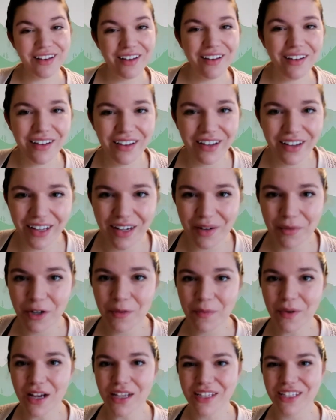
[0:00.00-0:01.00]
on a
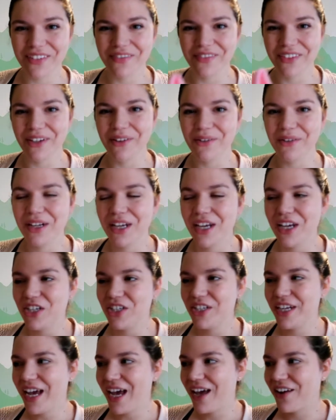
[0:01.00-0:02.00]
more positive note,
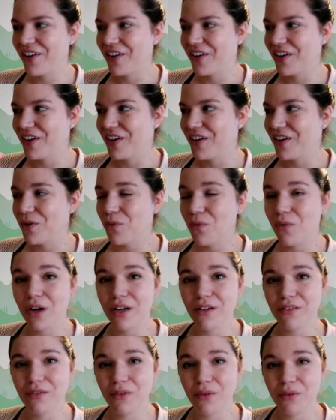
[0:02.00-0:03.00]
she had her
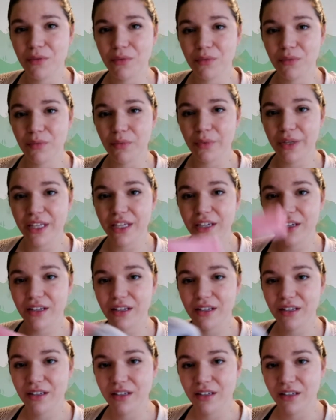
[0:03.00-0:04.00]
one
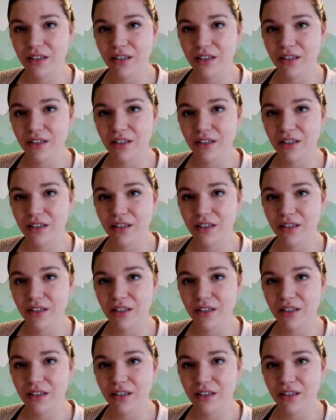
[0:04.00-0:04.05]
week,